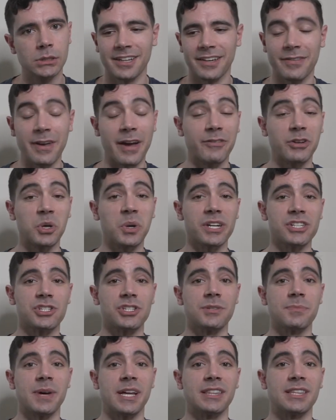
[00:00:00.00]
If you have any
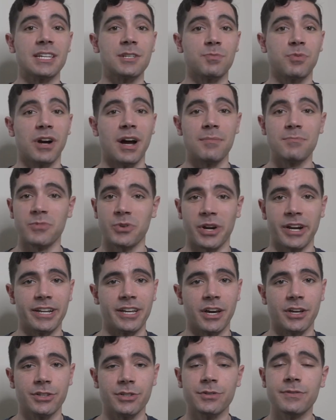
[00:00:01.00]
questions about this problem or any
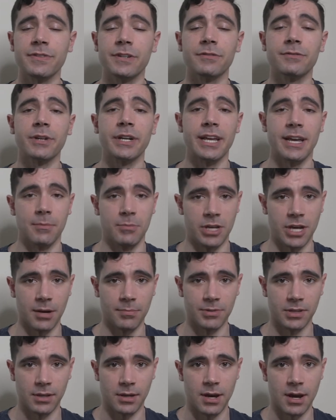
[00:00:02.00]
others, feel free to hit me
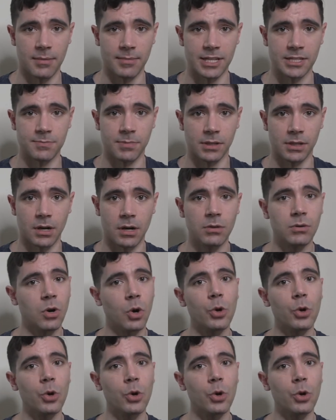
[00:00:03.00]
up in the comments below,